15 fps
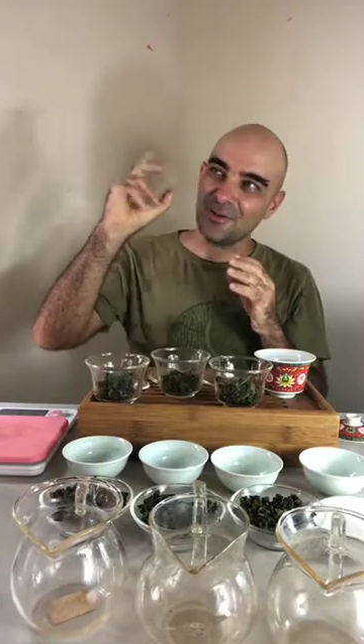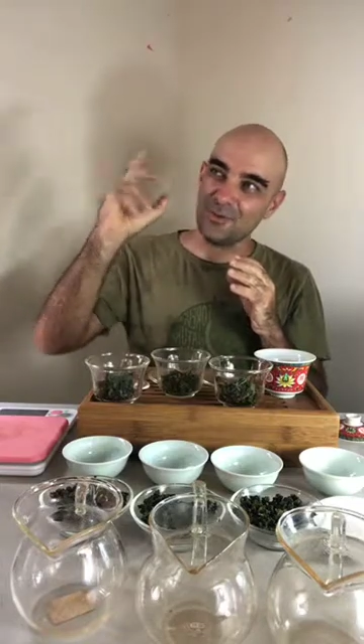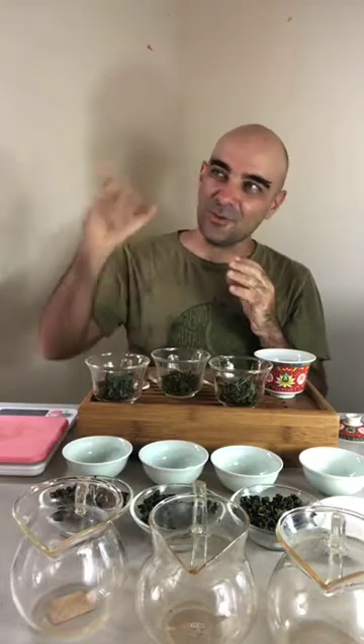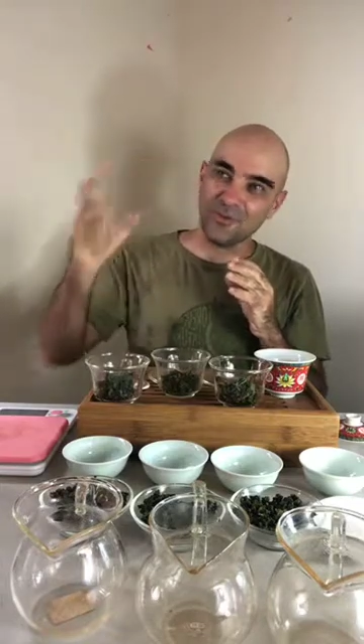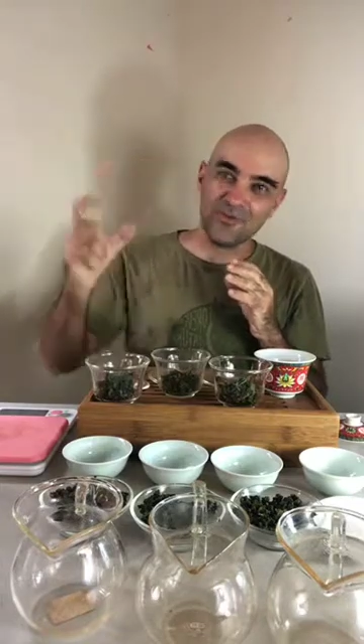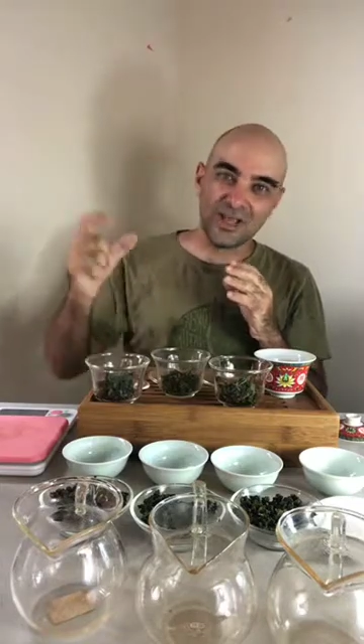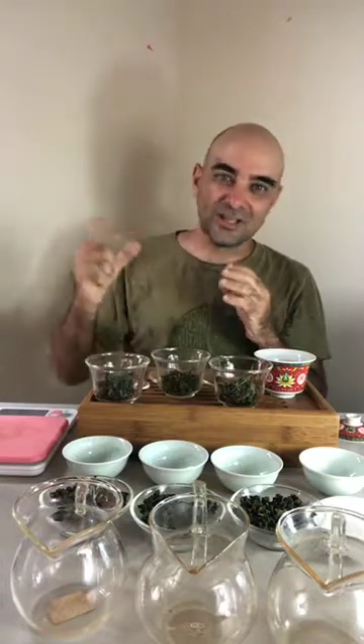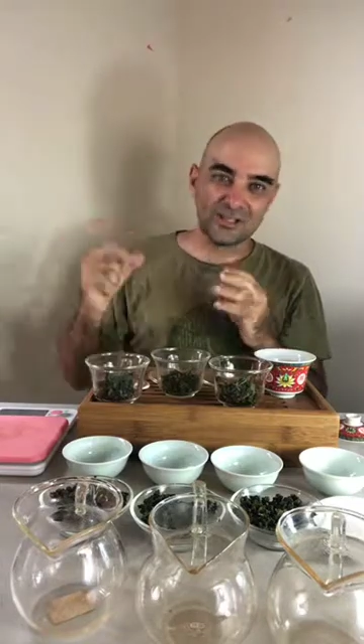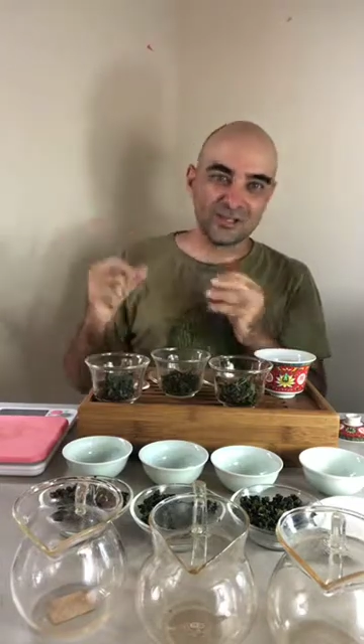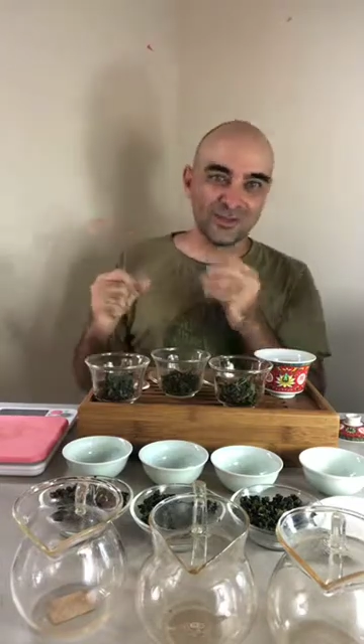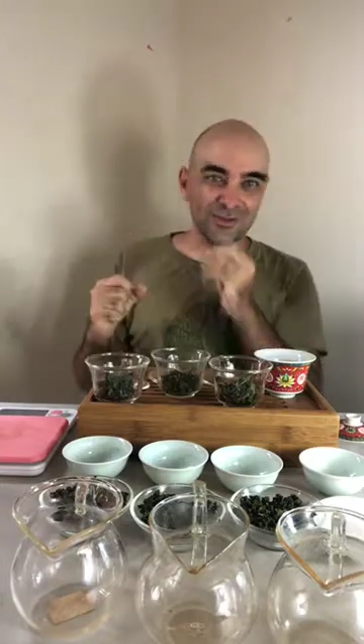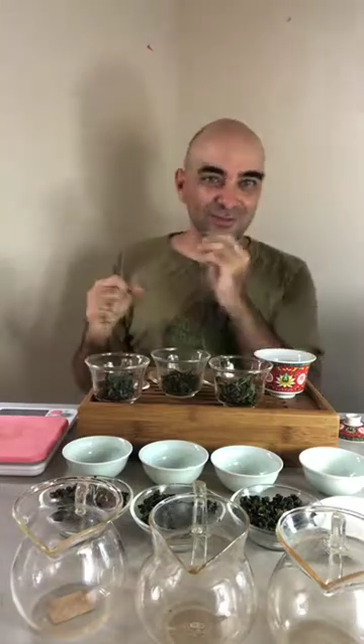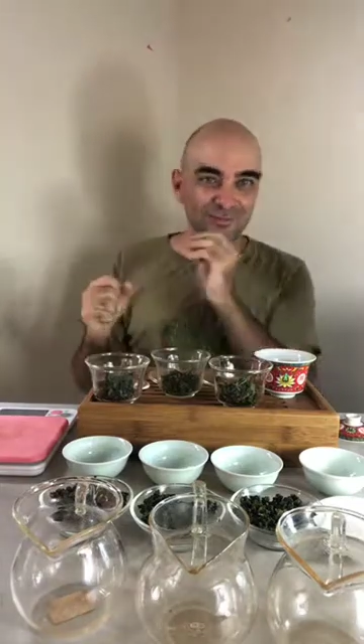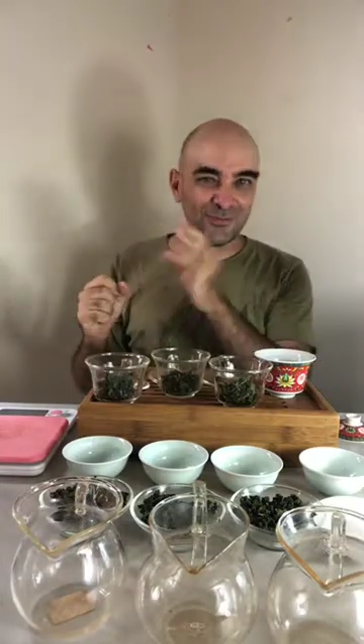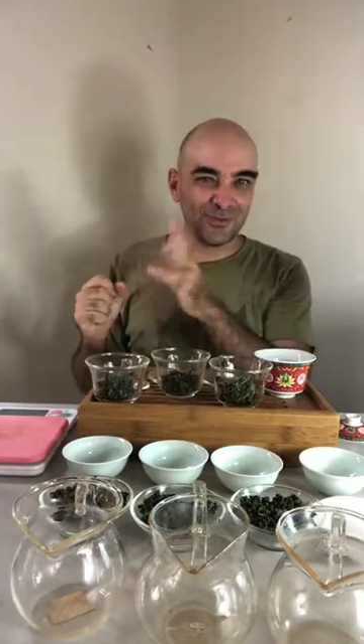more
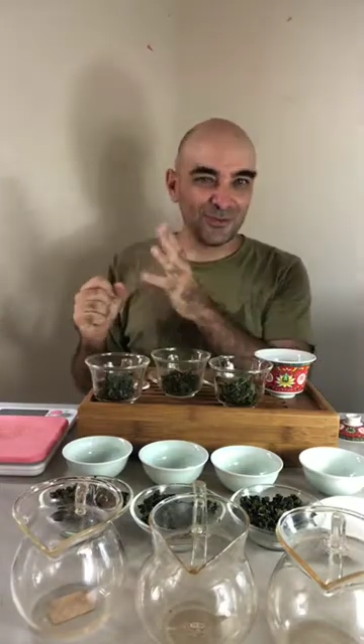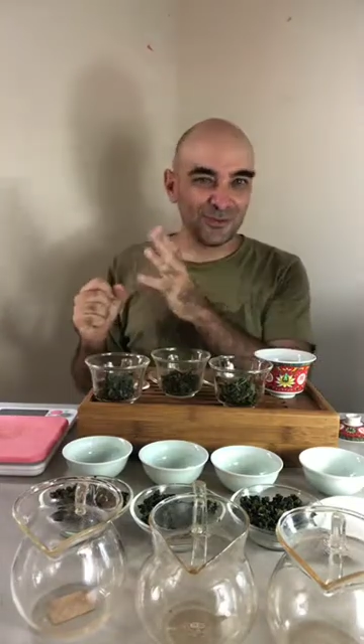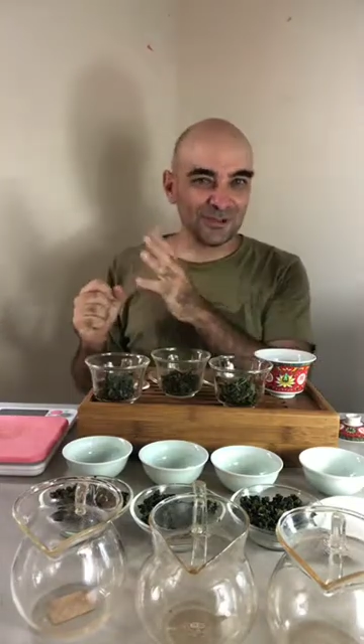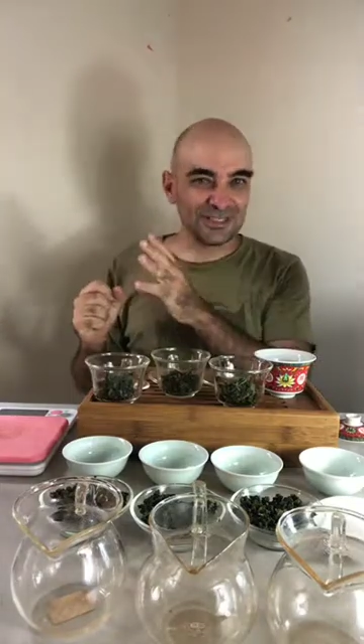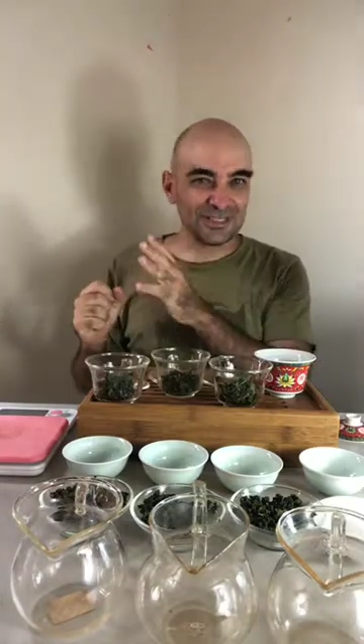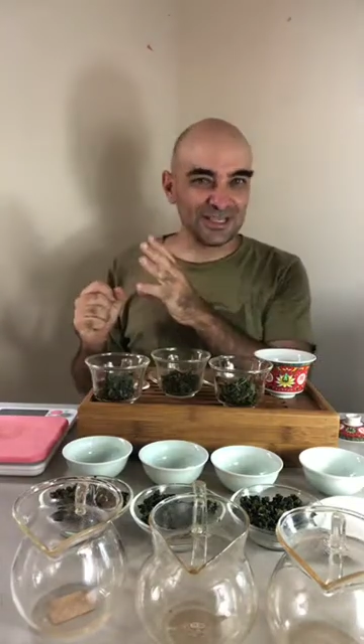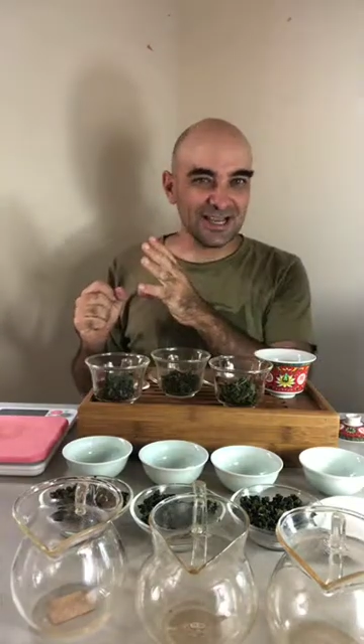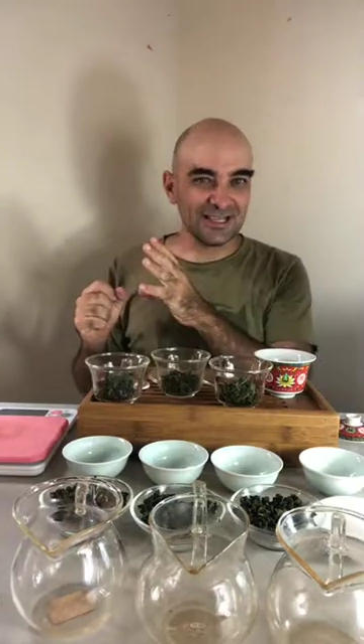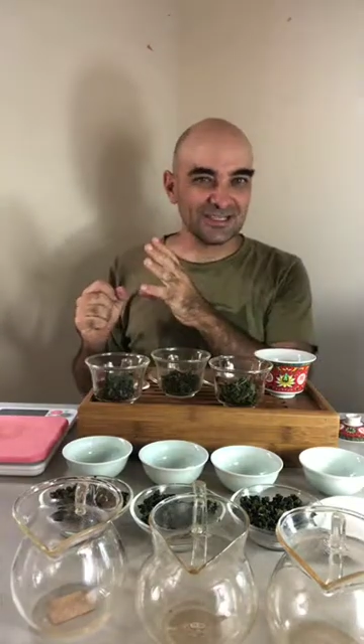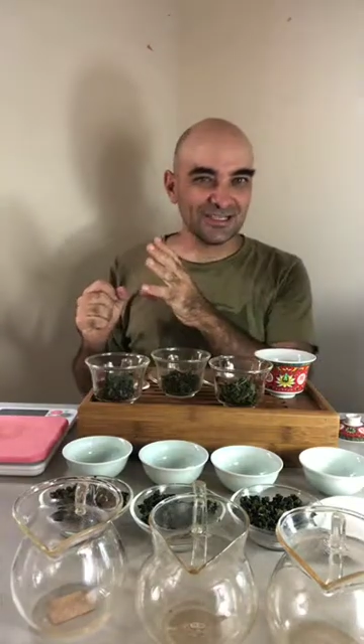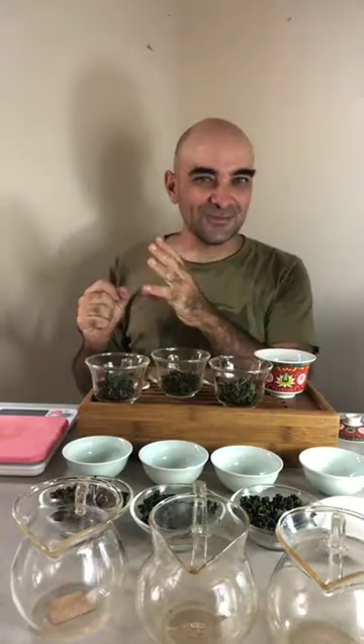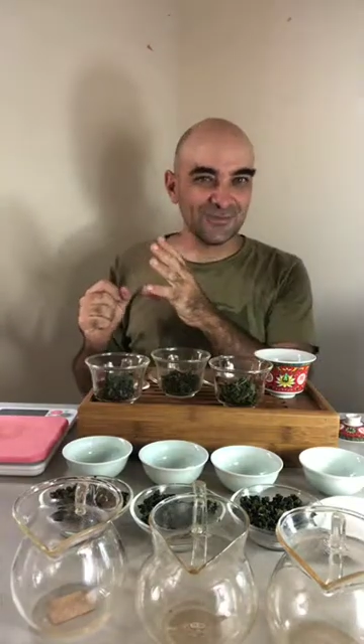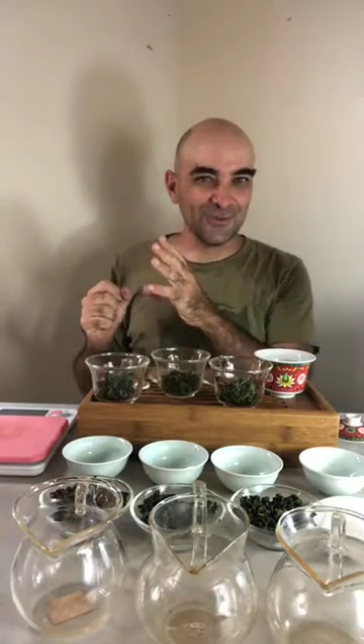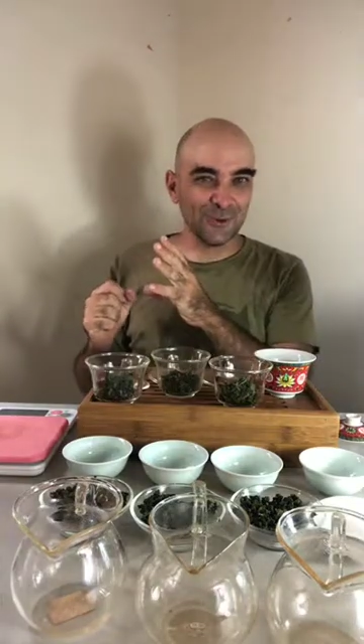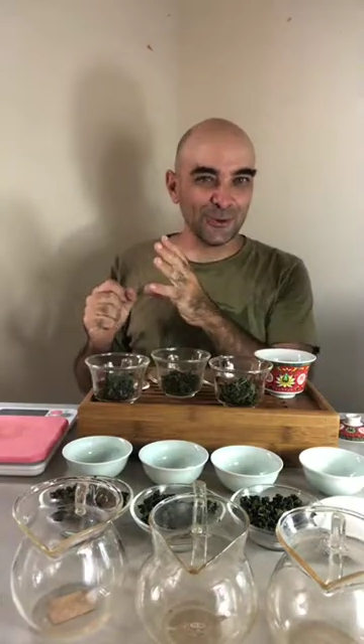vegetal, the floral's nice
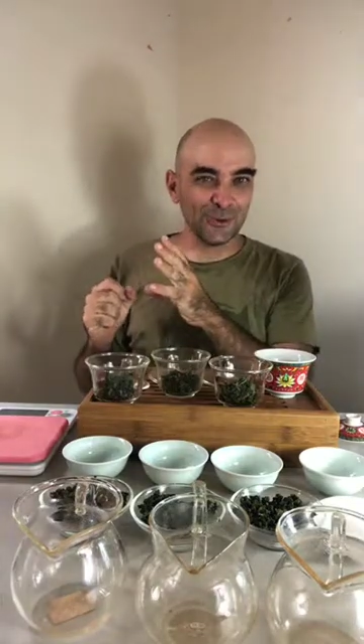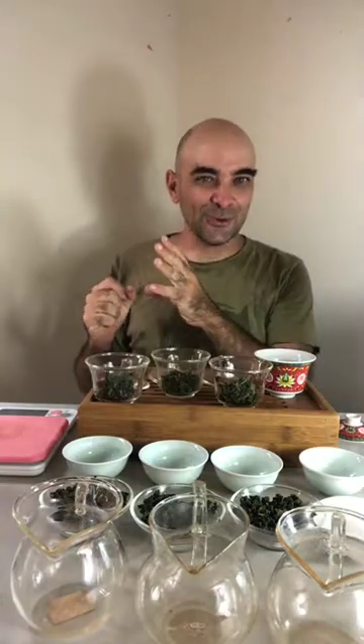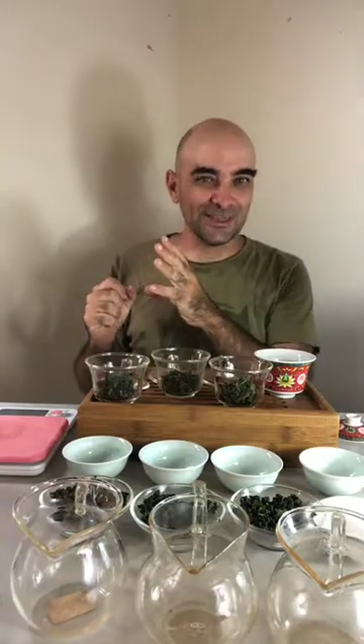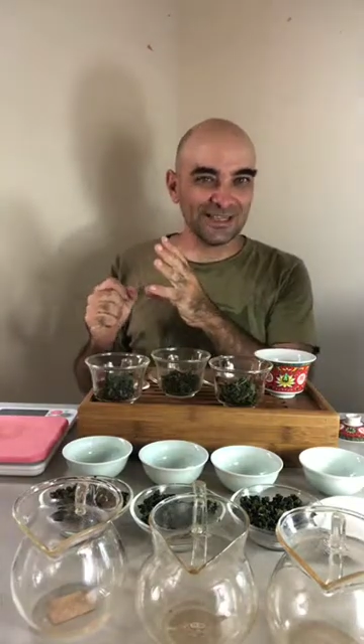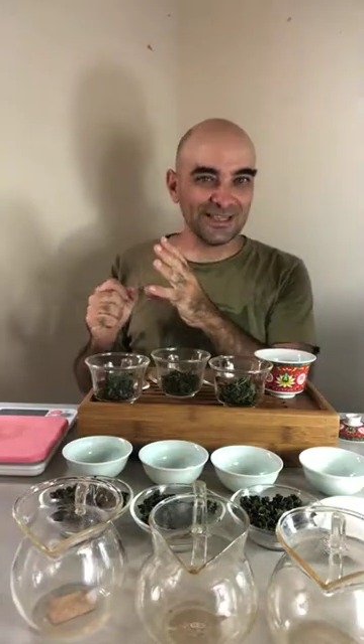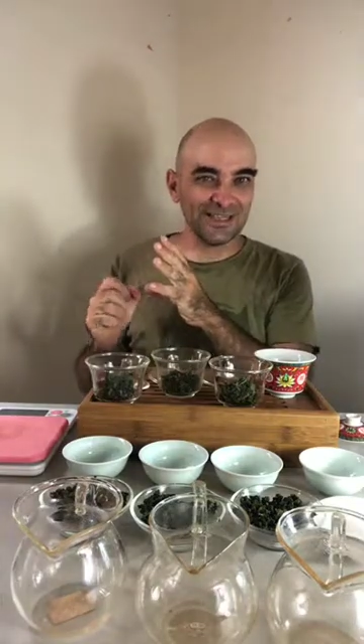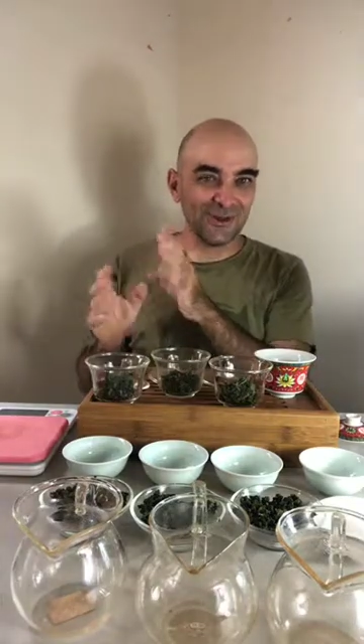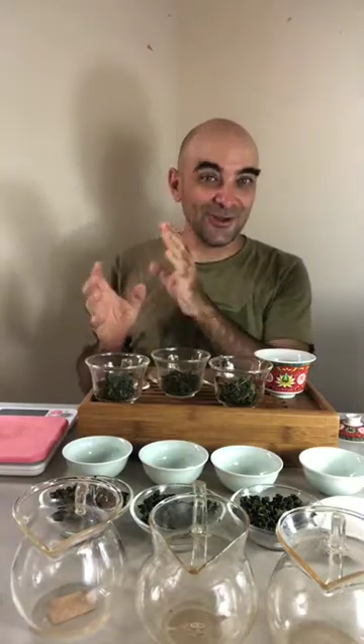and florally